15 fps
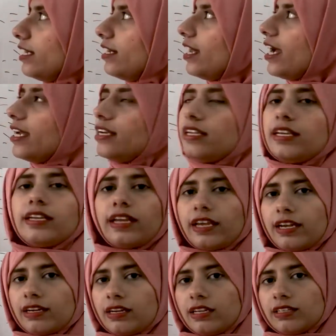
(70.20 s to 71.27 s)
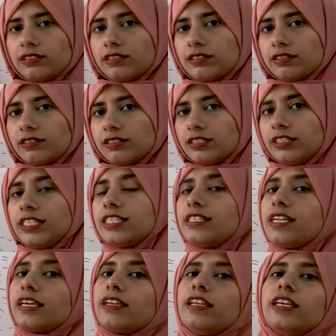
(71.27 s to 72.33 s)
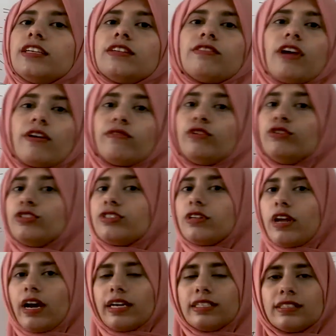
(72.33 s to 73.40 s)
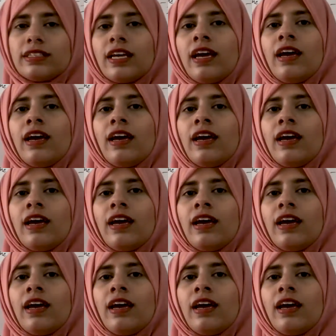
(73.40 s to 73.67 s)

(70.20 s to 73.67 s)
in 1980s. This technique revolutionized